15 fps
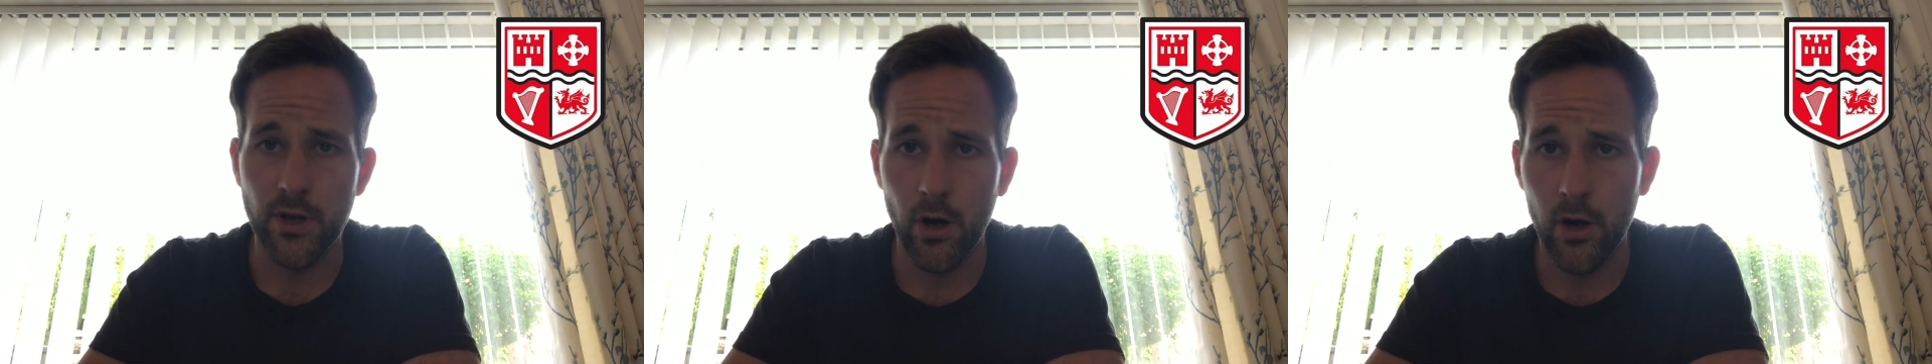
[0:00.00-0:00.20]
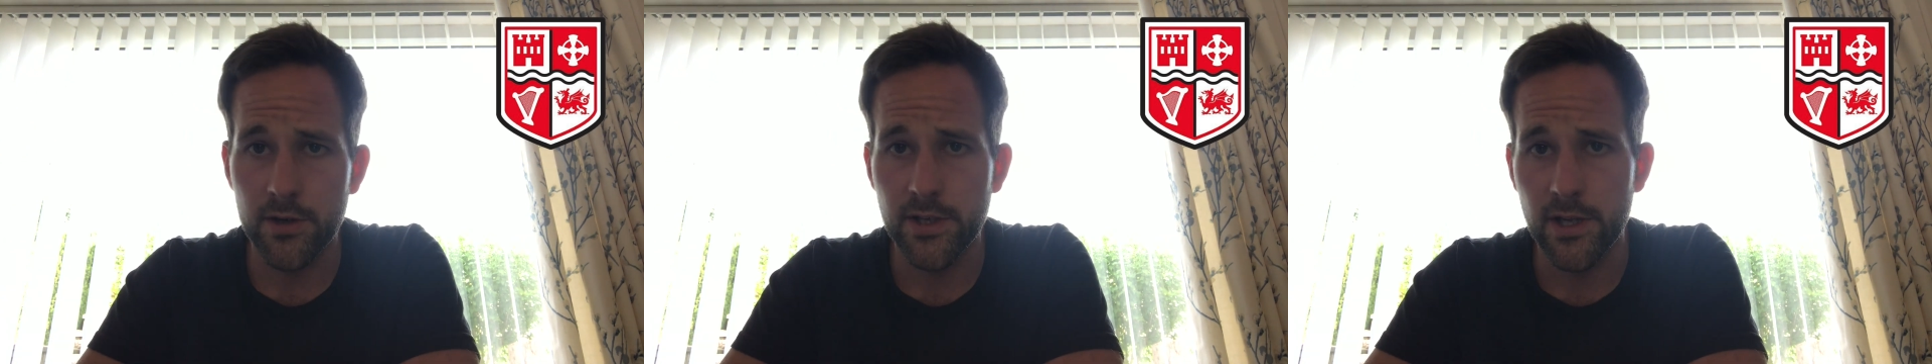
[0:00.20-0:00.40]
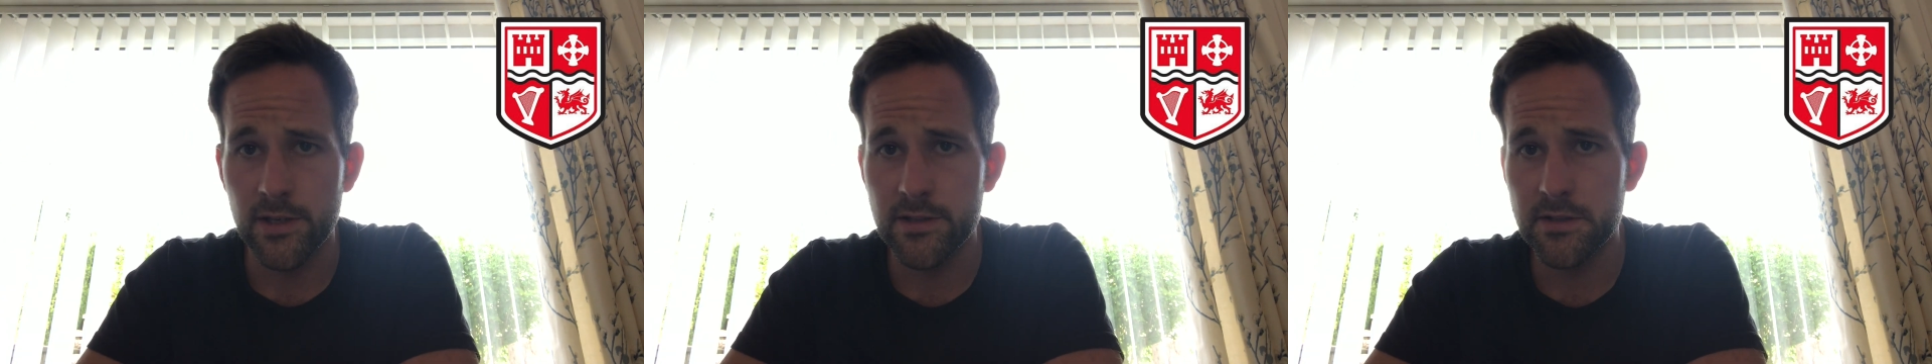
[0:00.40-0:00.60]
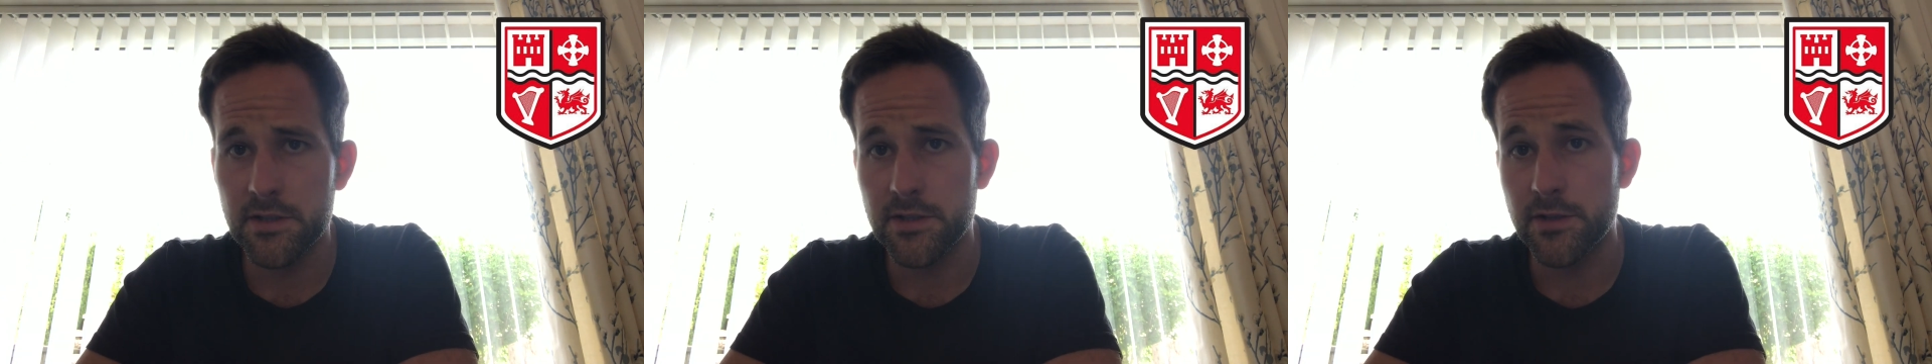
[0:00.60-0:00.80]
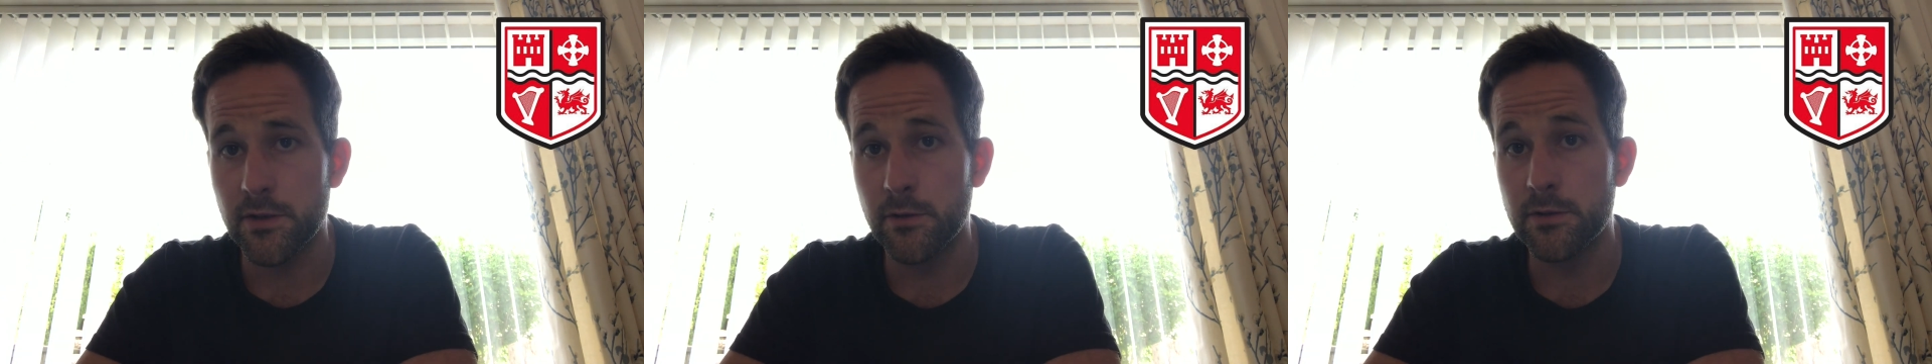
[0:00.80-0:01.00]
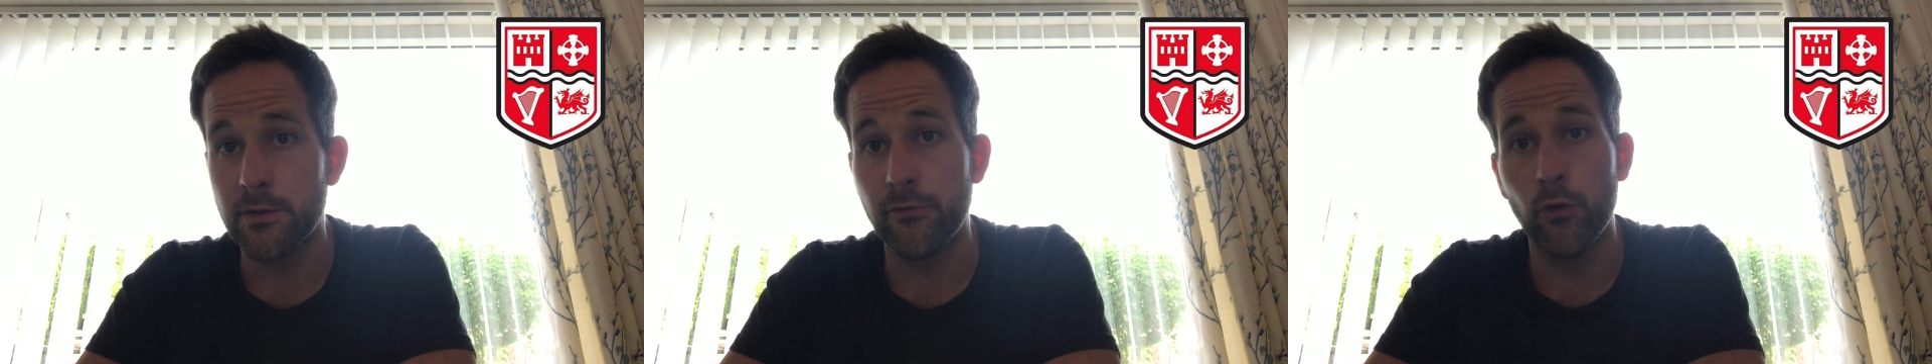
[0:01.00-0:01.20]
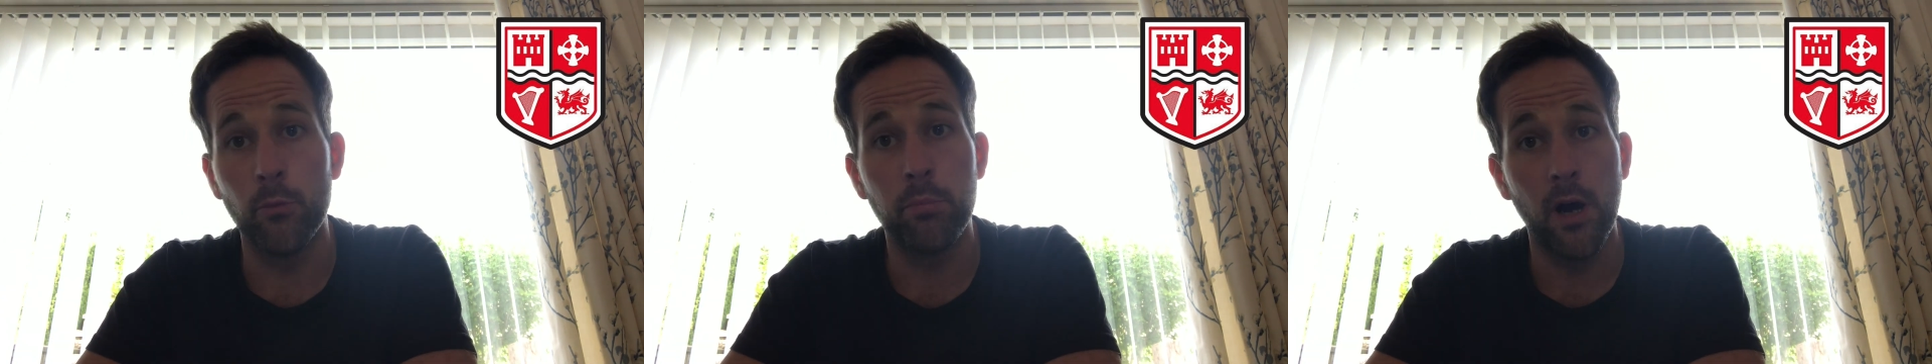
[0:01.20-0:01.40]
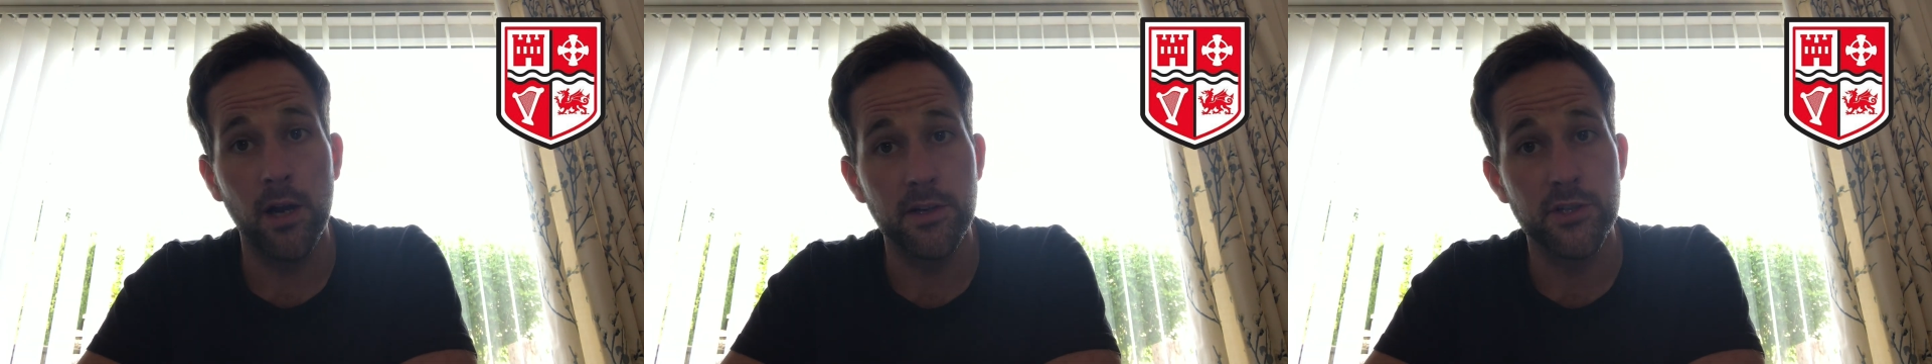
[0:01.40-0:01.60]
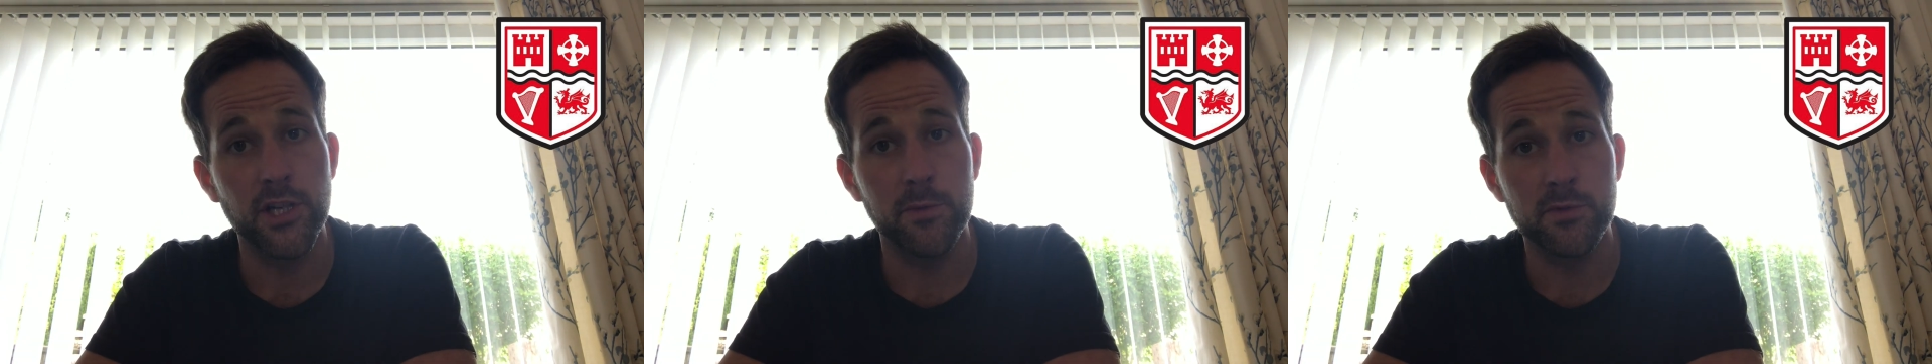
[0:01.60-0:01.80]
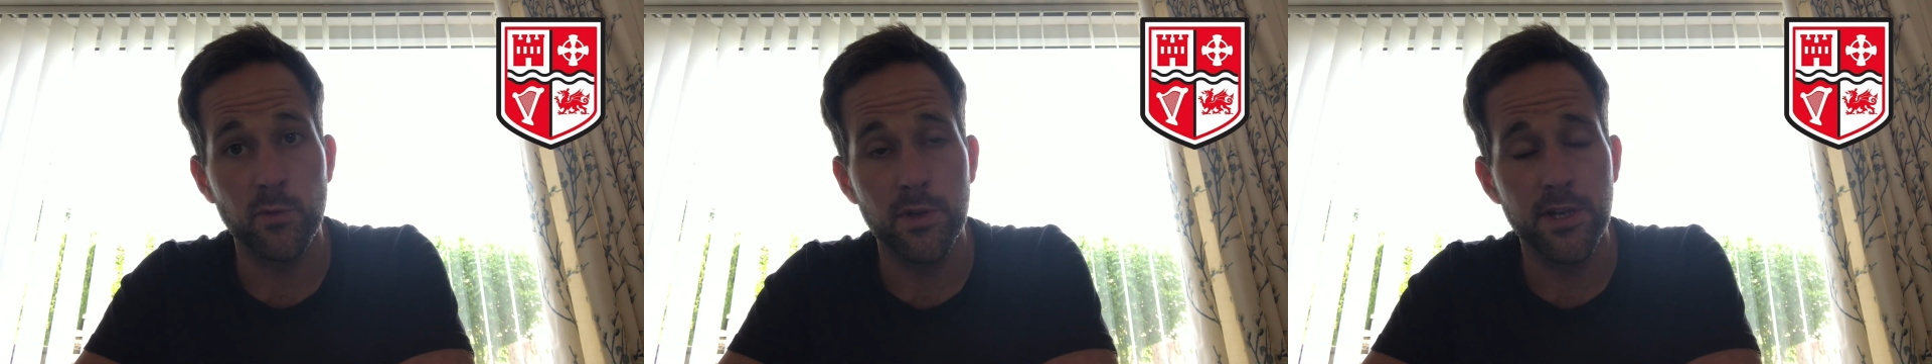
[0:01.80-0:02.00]
guardians to form
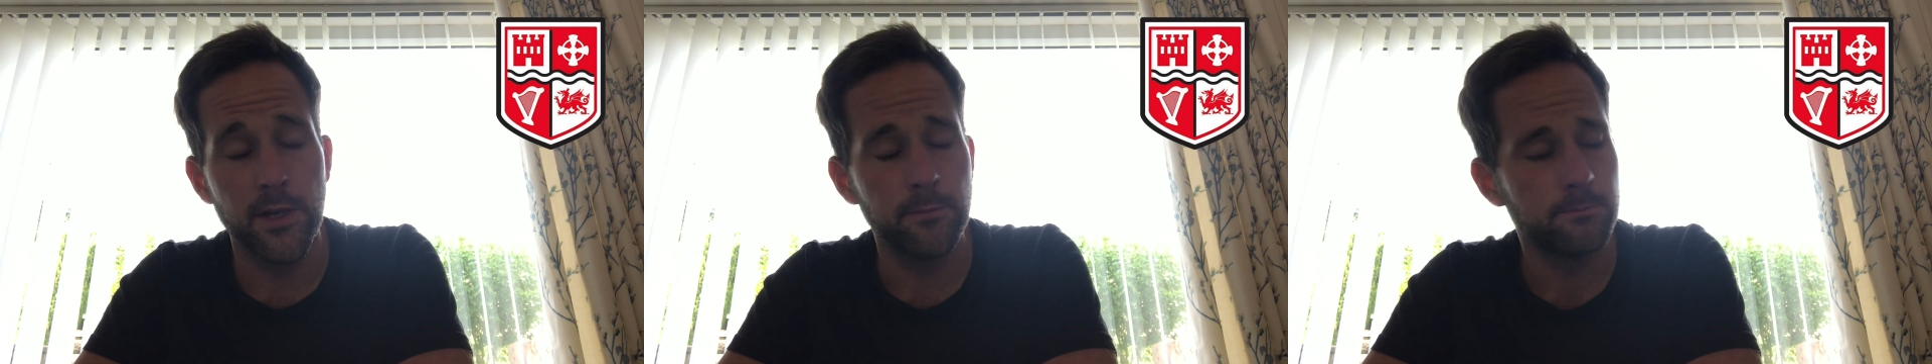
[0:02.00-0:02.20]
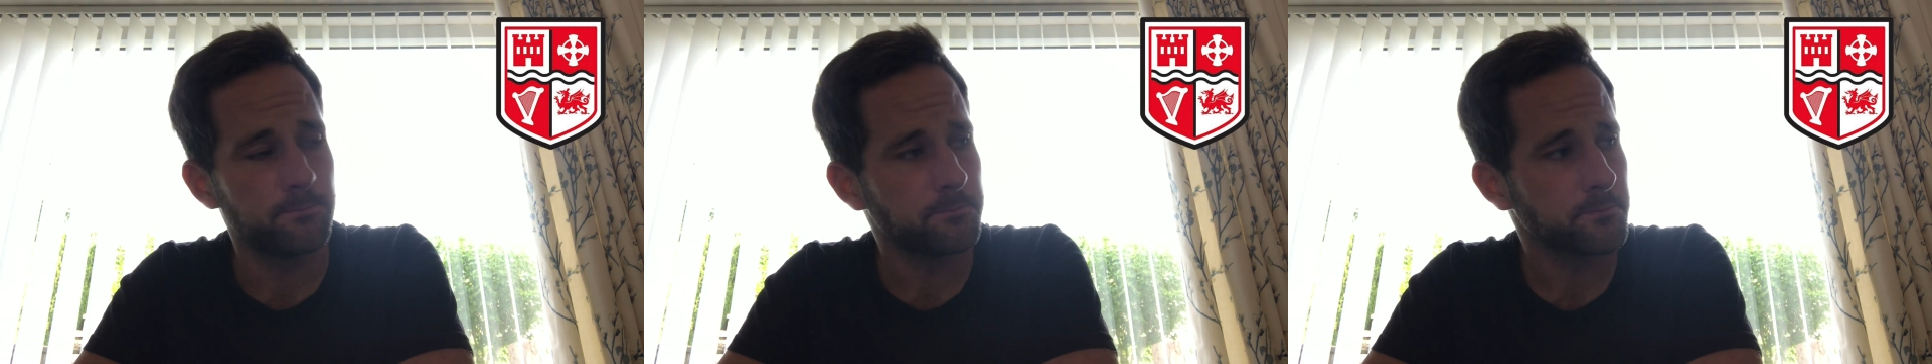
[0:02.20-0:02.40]
partnerships with you,